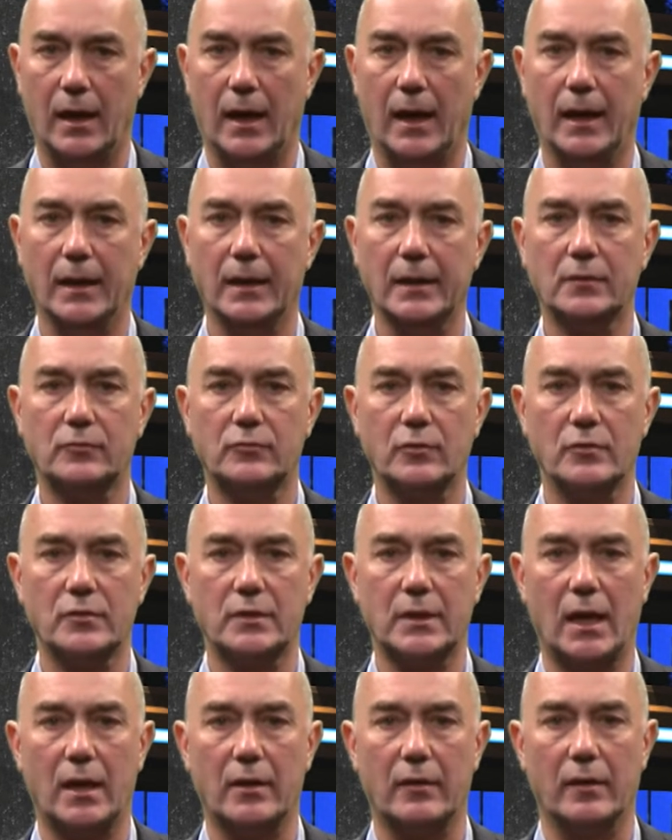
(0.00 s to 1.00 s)

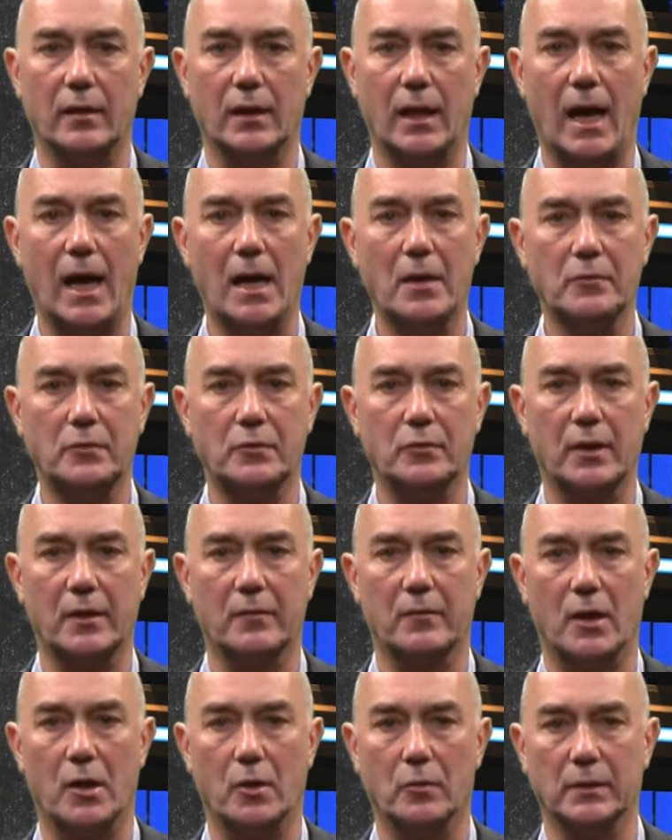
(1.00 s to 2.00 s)
electrons are allowed to
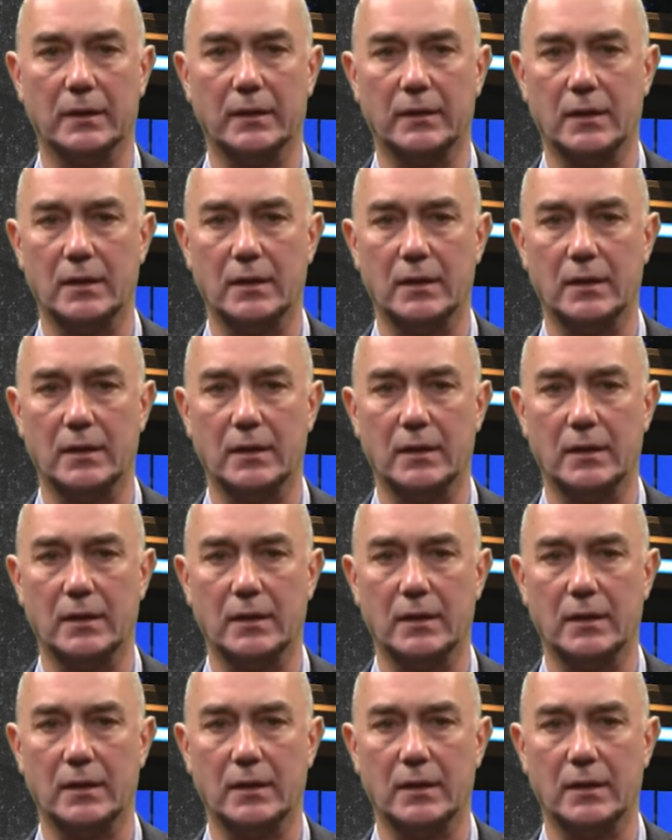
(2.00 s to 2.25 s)
have only